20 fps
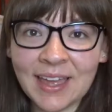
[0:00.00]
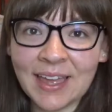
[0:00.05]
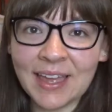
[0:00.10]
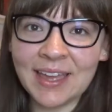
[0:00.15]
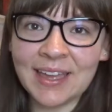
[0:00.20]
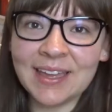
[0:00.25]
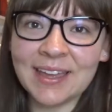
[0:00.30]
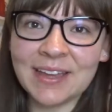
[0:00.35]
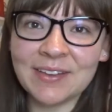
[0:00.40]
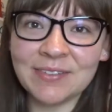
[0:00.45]

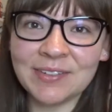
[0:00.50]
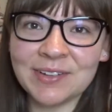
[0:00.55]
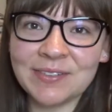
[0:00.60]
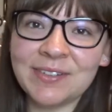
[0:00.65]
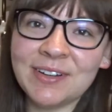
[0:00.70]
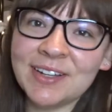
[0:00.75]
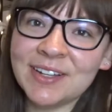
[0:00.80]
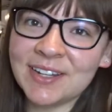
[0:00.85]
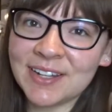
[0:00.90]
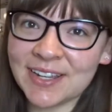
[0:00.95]
Hey
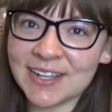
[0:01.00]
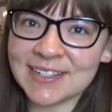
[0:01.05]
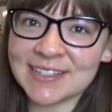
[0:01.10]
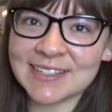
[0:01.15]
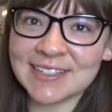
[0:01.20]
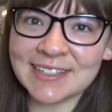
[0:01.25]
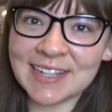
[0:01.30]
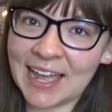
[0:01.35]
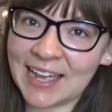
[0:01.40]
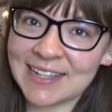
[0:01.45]
everyone,
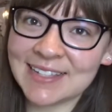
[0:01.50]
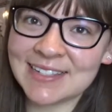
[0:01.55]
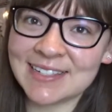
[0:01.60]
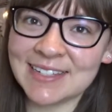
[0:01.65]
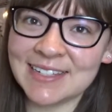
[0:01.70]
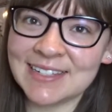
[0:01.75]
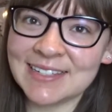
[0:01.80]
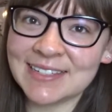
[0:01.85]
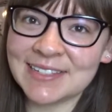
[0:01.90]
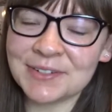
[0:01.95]
it's
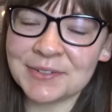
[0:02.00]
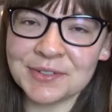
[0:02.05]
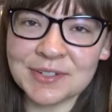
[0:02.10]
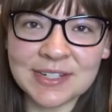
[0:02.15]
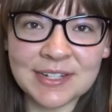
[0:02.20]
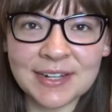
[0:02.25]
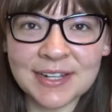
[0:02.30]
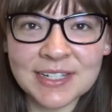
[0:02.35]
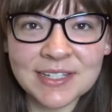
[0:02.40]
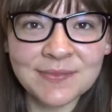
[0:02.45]
Lexie. So in
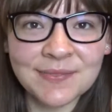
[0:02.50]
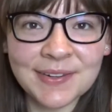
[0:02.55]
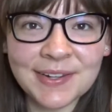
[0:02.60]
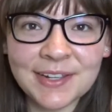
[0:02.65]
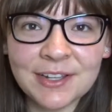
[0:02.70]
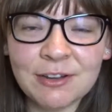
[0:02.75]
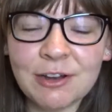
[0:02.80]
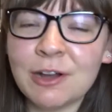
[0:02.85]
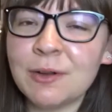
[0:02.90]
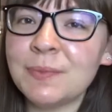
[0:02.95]
today's
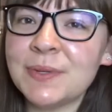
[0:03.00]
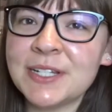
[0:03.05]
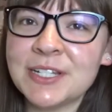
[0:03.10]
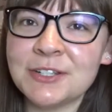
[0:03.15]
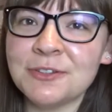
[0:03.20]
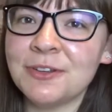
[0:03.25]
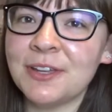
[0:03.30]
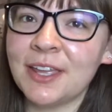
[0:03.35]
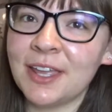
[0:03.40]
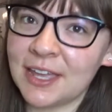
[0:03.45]
video, I'll be
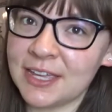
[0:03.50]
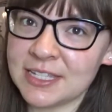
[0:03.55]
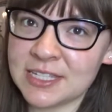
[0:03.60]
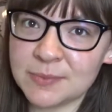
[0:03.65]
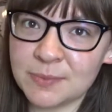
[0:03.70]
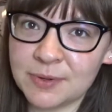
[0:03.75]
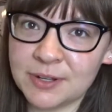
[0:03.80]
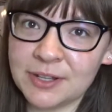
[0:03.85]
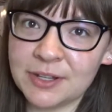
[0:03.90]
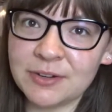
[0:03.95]
doing a
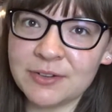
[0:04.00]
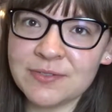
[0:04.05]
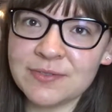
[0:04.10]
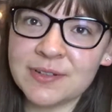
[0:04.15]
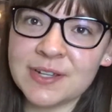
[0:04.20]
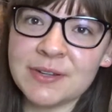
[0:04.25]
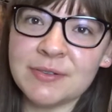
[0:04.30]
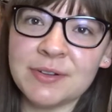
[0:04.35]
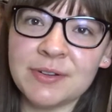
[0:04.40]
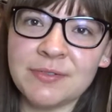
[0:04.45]

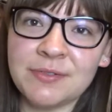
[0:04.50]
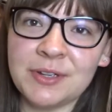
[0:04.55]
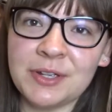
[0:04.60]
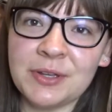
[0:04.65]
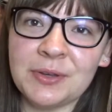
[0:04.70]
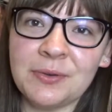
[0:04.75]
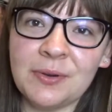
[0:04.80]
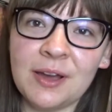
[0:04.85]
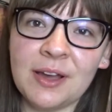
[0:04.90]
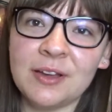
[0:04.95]
spoiler-free
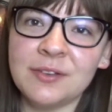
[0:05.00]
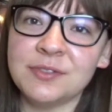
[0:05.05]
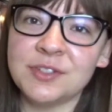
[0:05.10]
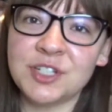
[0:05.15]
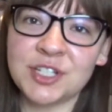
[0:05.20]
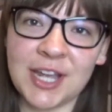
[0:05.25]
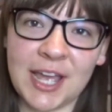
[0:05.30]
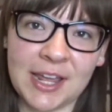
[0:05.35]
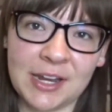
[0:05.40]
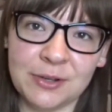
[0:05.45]
review of
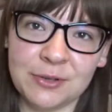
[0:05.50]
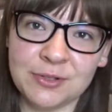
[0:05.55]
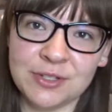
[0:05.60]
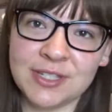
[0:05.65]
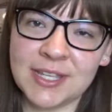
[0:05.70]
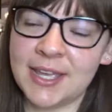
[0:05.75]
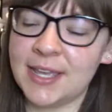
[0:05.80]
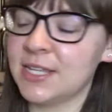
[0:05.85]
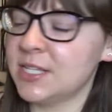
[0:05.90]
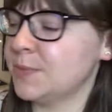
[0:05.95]
Shadow
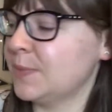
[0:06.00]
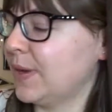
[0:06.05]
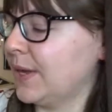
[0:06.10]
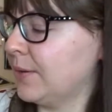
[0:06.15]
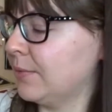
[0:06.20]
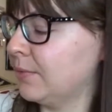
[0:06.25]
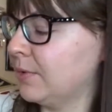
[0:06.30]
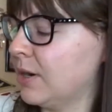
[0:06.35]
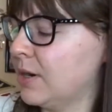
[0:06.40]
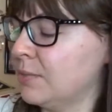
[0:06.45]
Sands by
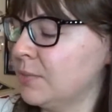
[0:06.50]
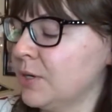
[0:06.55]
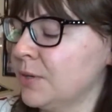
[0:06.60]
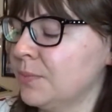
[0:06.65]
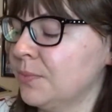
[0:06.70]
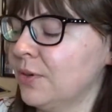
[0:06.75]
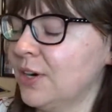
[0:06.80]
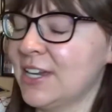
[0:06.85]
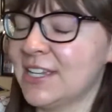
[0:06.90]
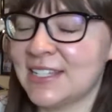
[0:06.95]
Robert
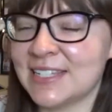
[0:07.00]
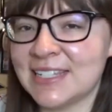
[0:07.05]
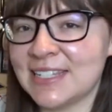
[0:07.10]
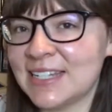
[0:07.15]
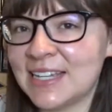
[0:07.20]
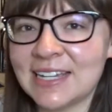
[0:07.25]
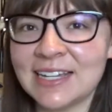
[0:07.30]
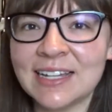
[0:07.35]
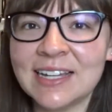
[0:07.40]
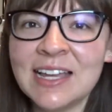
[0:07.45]

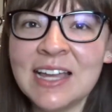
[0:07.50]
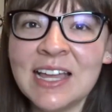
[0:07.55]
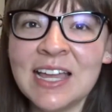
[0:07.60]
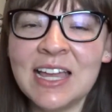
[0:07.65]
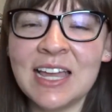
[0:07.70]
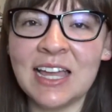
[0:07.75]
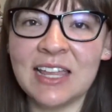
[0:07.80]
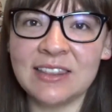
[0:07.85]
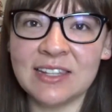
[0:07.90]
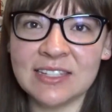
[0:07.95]
Bryndza,
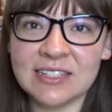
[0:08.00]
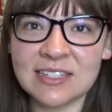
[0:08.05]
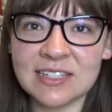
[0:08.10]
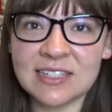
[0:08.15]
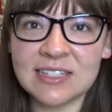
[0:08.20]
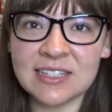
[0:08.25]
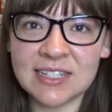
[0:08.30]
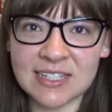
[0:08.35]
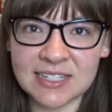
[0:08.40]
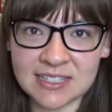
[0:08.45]
and this
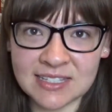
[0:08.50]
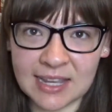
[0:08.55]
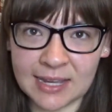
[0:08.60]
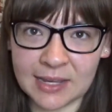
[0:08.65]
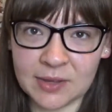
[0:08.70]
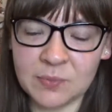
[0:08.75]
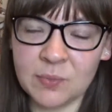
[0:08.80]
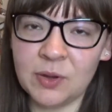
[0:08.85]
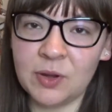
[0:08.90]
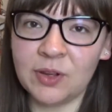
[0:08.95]
is the
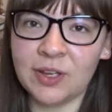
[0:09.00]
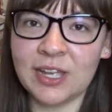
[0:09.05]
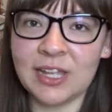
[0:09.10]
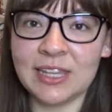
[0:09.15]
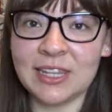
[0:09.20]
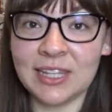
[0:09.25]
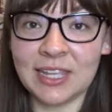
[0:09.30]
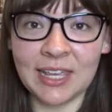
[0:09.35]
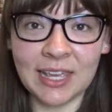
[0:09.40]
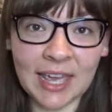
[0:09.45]
second book
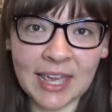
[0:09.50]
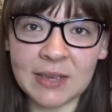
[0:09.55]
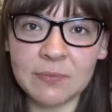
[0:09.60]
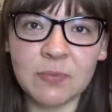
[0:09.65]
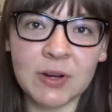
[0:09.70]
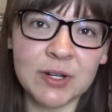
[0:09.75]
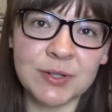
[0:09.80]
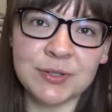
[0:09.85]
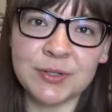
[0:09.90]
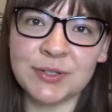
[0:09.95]
in the Kate
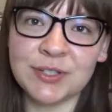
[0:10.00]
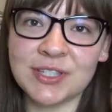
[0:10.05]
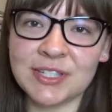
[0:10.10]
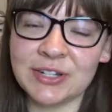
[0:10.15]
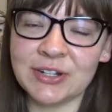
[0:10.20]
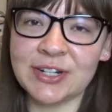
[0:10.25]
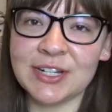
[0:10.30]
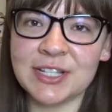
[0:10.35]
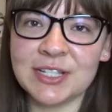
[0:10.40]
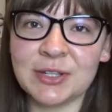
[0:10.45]
Marshall
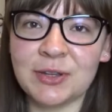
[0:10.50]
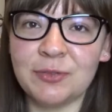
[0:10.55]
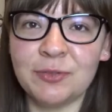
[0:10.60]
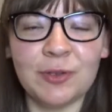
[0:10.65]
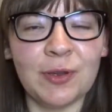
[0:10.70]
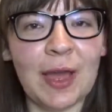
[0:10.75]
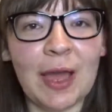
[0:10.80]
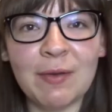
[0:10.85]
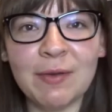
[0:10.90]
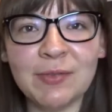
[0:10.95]
series. So if
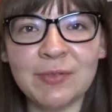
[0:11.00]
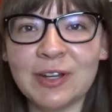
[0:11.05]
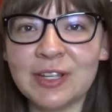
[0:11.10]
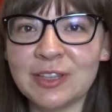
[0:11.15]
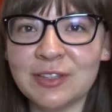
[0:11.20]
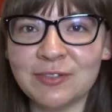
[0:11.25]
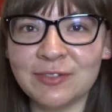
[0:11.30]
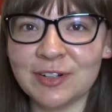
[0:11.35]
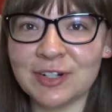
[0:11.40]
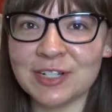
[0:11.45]
you haven't read
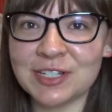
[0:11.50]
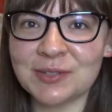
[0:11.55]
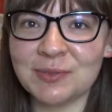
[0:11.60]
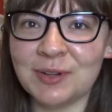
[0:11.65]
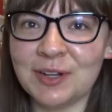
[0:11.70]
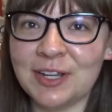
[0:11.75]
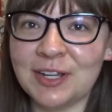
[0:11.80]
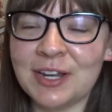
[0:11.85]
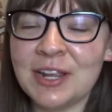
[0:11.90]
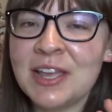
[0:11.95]
the first
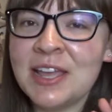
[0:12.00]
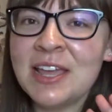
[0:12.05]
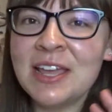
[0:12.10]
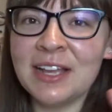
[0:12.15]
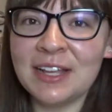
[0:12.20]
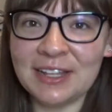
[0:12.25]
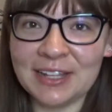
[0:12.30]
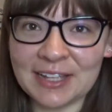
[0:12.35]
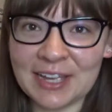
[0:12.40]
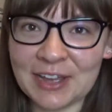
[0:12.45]
one,
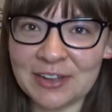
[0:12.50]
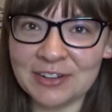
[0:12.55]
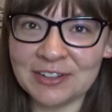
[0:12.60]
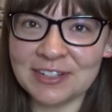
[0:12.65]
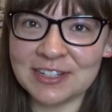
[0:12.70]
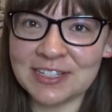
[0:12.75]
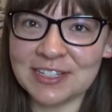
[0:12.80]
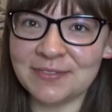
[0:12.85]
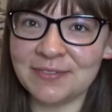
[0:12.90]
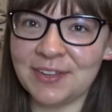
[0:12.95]
click out of
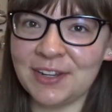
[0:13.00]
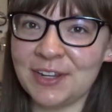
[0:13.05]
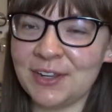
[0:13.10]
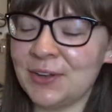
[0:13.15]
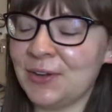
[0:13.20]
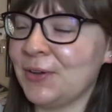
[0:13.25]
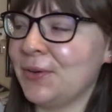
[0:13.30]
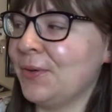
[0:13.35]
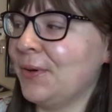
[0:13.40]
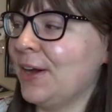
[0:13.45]
this
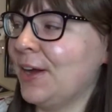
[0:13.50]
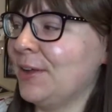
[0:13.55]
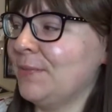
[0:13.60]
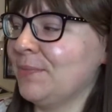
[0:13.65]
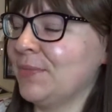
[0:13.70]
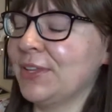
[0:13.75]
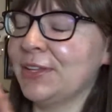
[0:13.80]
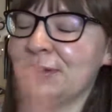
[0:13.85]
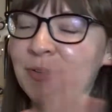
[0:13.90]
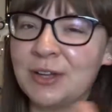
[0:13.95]

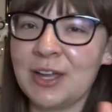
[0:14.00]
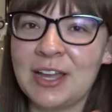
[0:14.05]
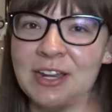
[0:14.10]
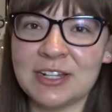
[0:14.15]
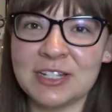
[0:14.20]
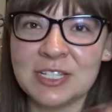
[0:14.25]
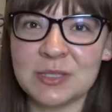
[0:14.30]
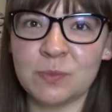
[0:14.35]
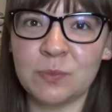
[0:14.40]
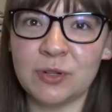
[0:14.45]
video. It'll kind
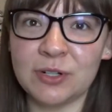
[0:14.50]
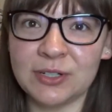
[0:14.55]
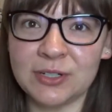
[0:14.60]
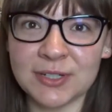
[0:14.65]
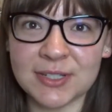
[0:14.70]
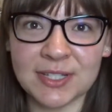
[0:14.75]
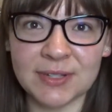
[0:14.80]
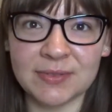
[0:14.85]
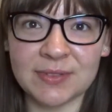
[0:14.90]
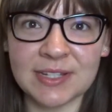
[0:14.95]
of spoil
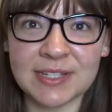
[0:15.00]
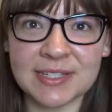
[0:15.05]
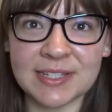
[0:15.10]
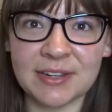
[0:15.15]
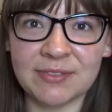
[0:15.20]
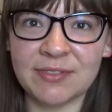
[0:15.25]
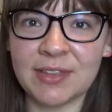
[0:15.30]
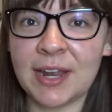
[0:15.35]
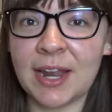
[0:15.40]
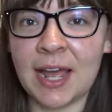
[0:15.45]
some of the
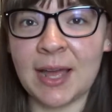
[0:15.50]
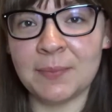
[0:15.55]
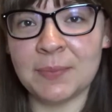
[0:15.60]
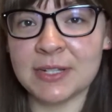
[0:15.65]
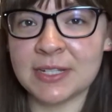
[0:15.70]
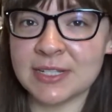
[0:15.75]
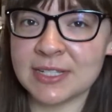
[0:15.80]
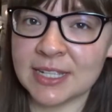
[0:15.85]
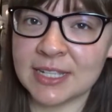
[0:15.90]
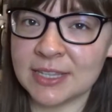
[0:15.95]
stuff that
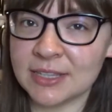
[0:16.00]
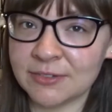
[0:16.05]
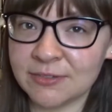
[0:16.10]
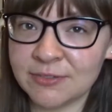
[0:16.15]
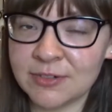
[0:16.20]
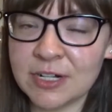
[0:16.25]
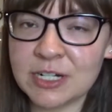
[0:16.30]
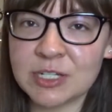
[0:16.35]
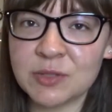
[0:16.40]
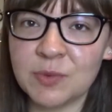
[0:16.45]
happens in the
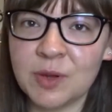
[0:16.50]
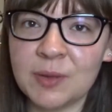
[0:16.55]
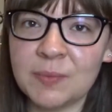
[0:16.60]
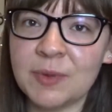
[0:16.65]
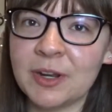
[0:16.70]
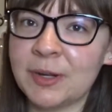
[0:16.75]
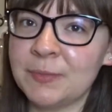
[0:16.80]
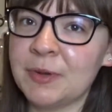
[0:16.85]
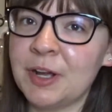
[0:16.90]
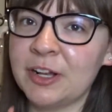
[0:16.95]
first one,
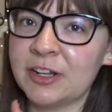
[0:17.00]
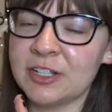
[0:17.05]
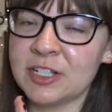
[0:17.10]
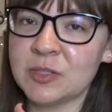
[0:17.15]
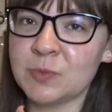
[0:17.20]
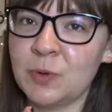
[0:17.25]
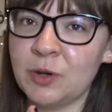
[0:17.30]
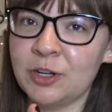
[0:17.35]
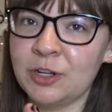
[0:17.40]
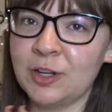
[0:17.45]
but I'm not going to
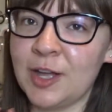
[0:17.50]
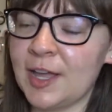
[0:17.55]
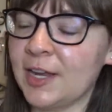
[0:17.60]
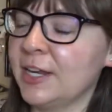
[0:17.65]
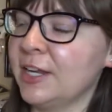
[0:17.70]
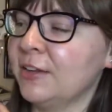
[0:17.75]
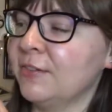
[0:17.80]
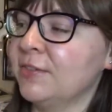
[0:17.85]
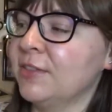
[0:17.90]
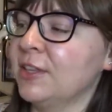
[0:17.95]
spoil
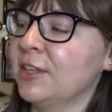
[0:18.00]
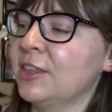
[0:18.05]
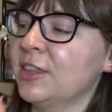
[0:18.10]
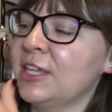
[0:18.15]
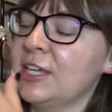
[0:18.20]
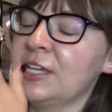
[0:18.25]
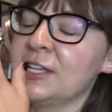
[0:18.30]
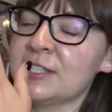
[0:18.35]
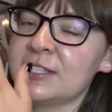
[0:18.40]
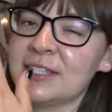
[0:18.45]
any of the
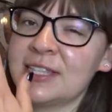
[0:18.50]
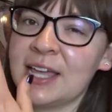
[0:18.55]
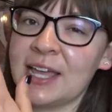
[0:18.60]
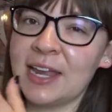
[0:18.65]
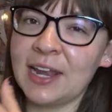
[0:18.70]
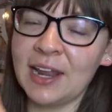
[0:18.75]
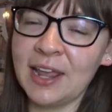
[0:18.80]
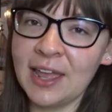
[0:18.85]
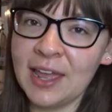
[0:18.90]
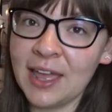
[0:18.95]
things
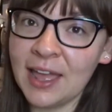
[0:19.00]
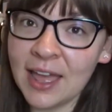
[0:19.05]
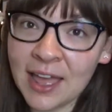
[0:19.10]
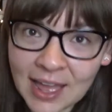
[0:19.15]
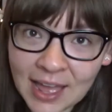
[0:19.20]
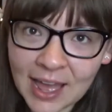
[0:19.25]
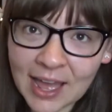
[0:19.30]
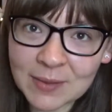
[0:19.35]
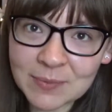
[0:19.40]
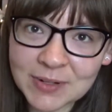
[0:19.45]
that
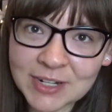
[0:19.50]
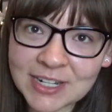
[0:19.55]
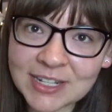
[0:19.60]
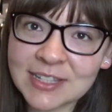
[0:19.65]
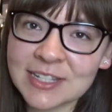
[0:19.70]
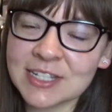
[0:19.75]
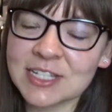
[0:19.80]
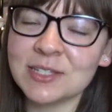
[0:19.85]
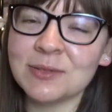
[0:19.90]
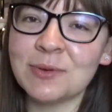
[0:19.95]
happen in
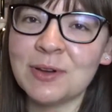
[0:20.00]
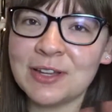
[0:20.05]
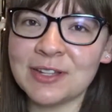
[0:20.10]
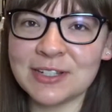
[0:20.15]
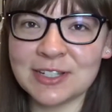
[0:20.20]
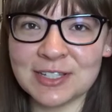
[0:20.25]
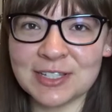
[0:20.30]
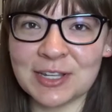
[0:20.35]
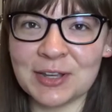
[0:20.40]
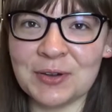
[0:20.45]
this
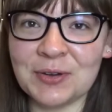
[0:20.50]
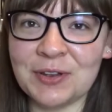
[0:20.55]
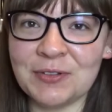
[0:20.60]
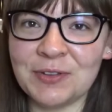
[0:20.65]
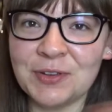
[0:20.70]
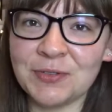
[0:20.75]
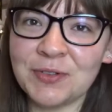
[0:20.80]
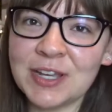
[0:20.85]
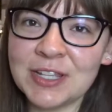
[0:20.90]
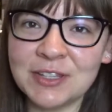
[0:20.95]
one. So if
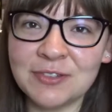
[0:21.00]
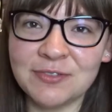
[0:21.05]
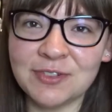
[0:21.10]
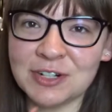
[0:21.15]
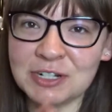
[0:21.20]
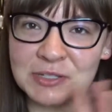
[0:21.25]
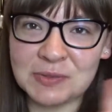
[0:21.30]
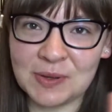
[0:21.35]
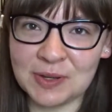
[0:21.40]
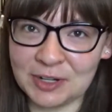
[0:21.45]
you've read the
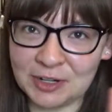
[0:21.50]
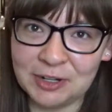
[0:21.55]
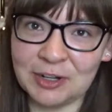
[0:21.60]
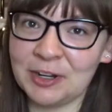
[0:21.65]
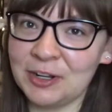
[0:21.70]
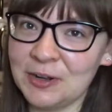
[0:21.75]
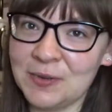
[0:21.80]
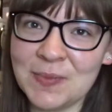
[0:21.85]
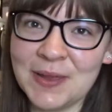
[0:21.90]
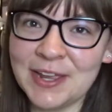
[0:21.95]
first one, you're
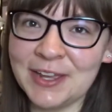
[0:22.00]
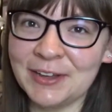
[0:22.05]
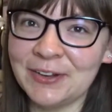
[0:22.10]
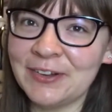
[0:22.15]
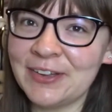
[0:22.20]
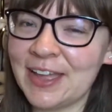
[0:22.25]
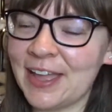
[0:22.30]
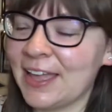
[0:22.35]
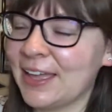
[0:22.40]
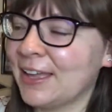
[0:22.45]
going to be
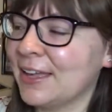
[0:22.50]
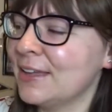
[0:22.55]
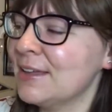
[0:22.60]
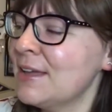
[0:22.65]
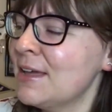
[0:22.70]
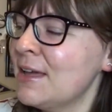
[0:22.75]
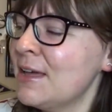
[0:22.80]
okay.